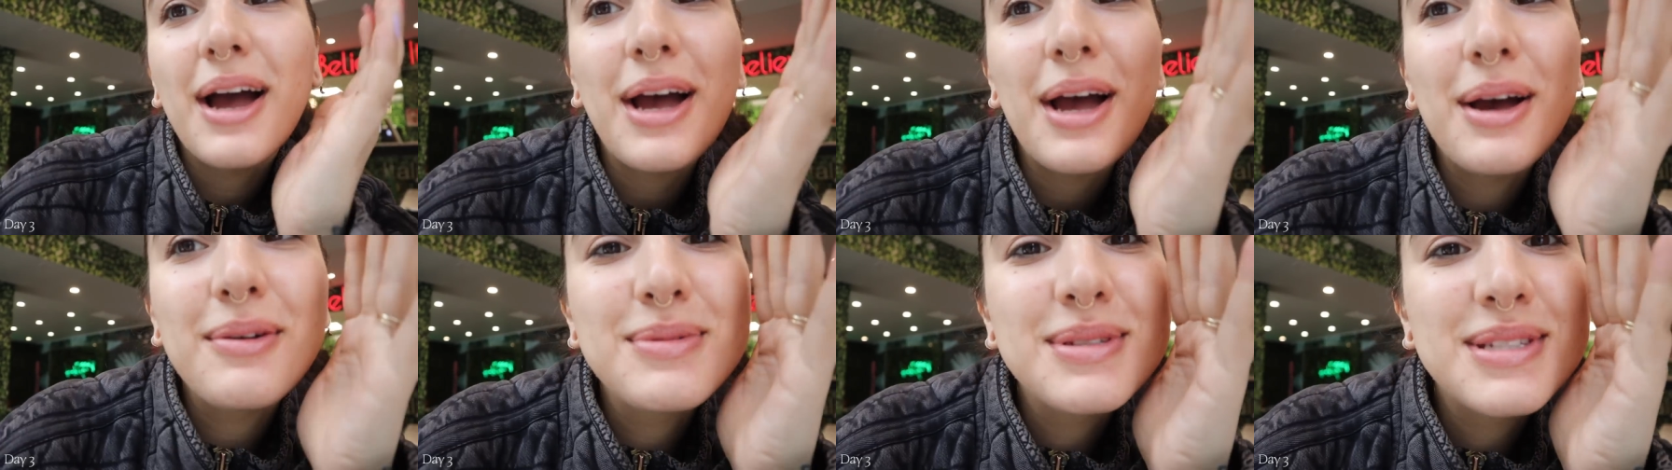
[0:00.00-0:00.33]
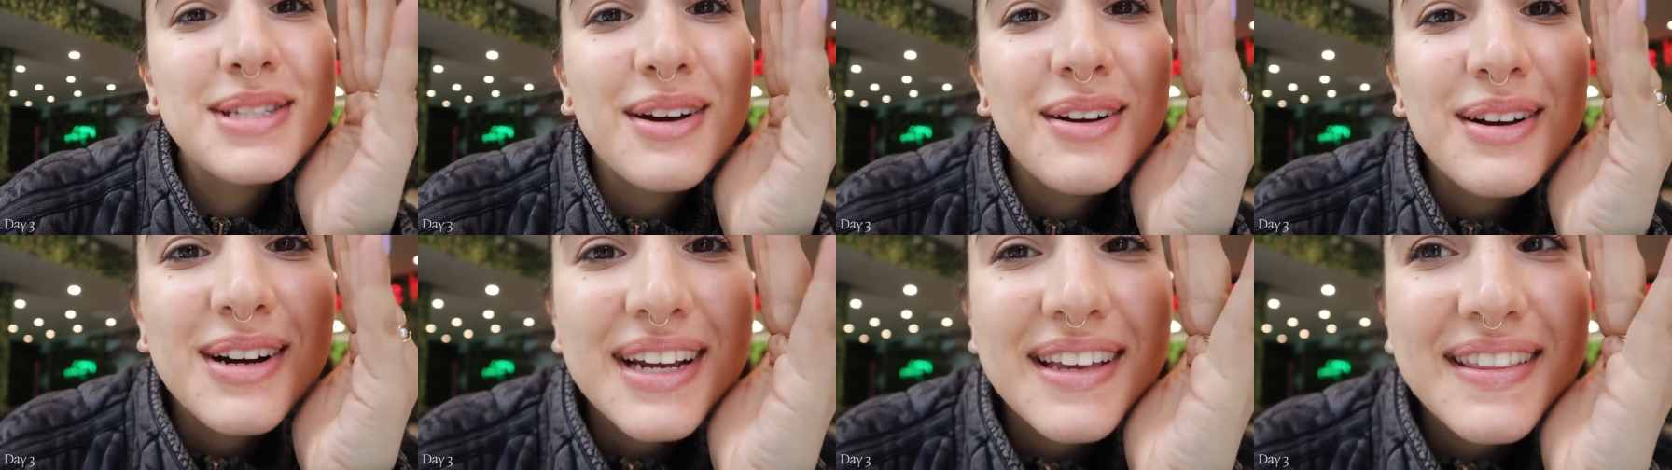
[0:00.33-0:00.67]
I'm
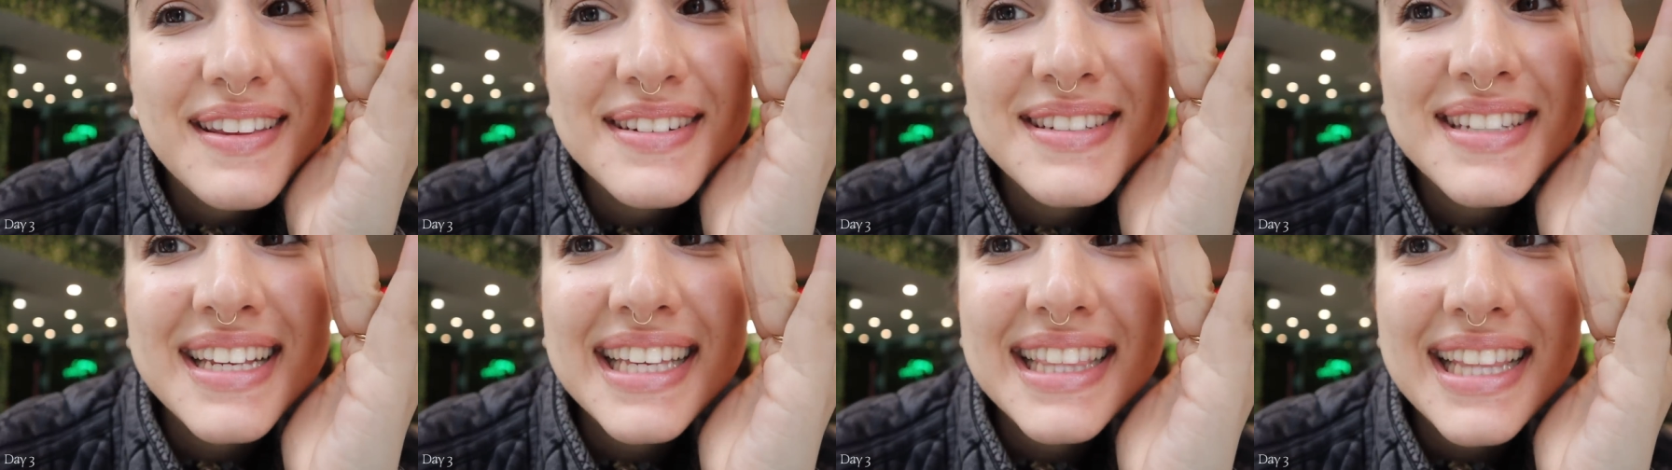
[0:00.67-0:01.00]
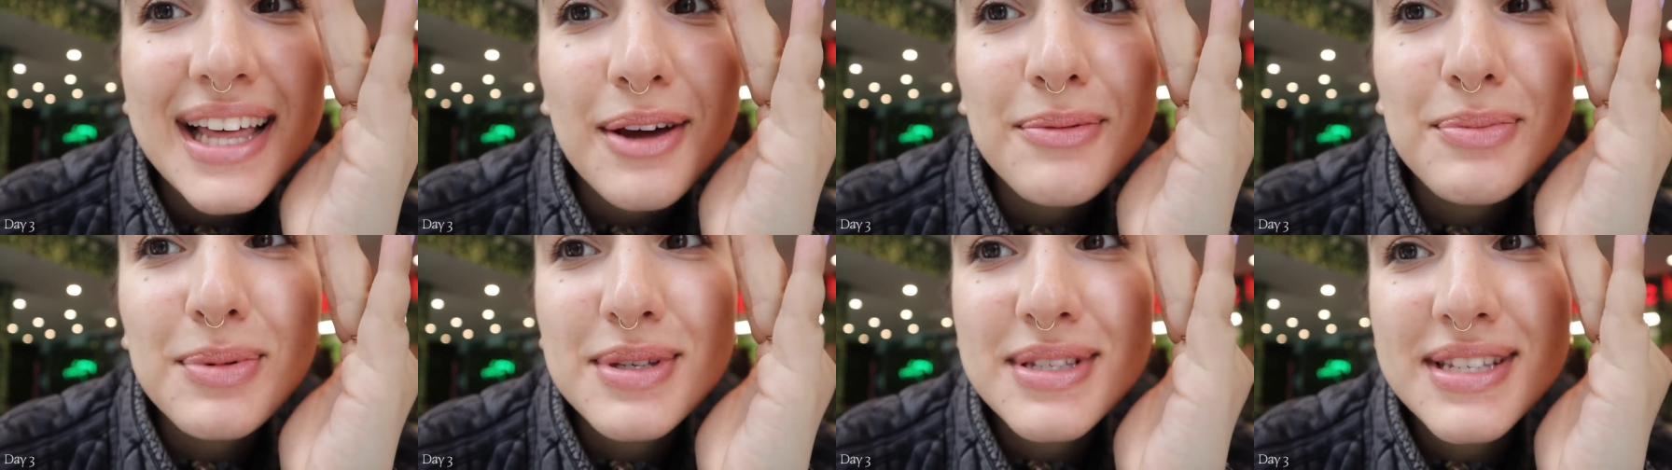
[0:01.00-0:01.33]
sorry, there's like
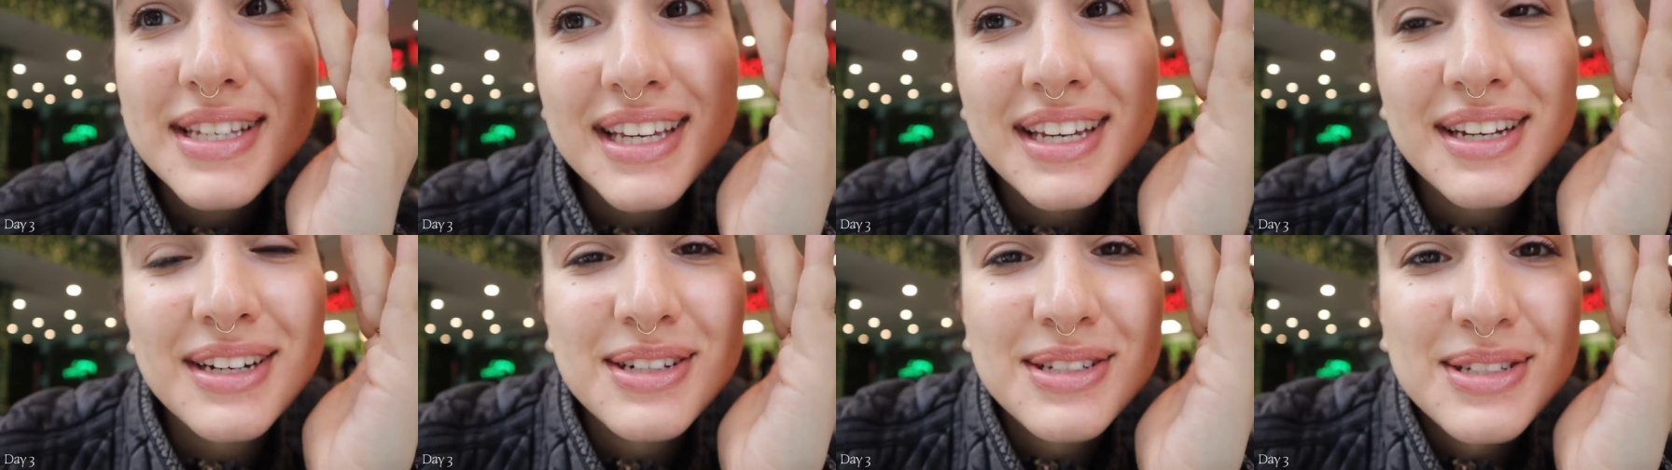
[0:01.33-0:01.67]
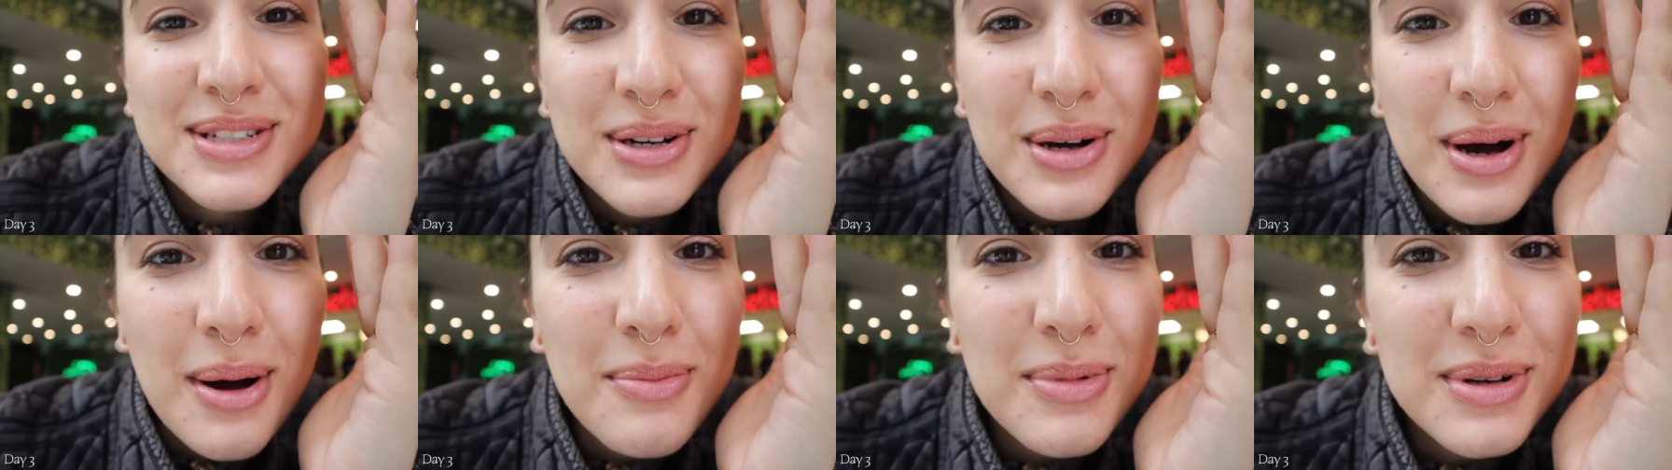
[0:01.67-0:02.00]
loud music here,
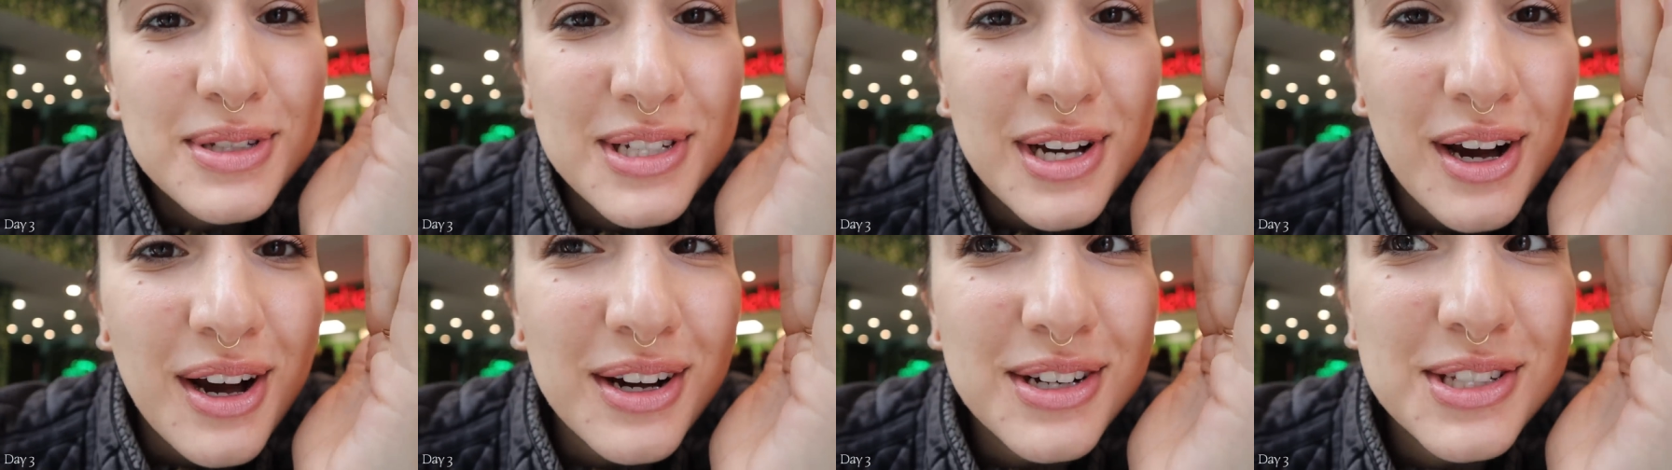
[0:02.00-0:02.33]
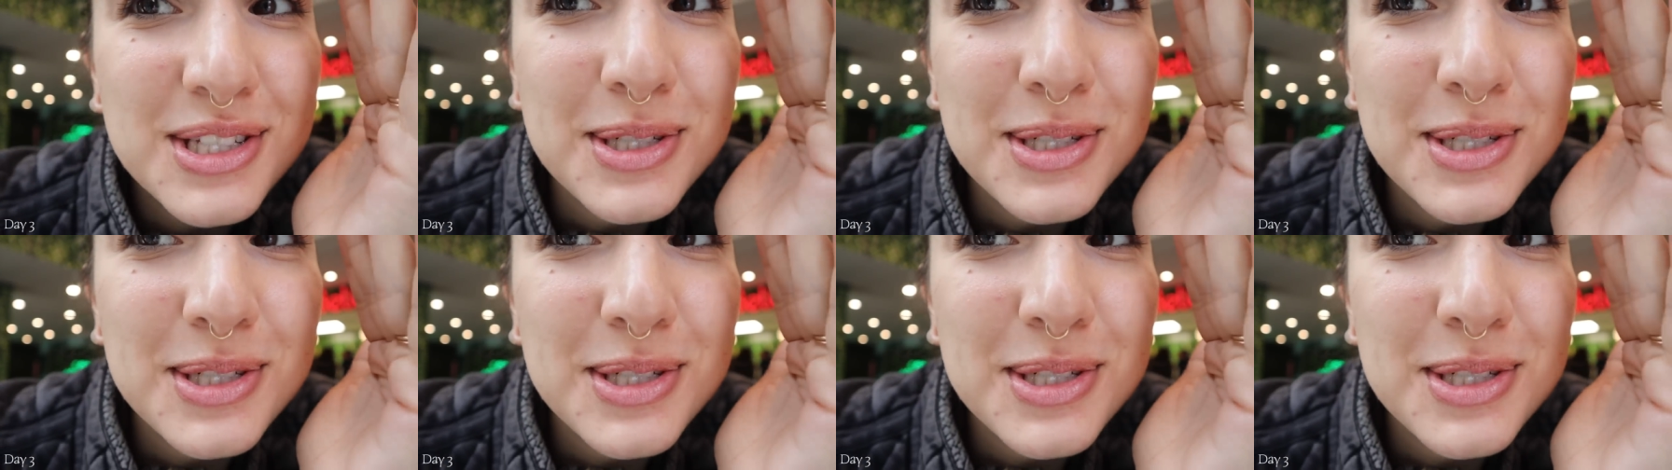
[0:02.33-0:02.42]
so I'm gonna talk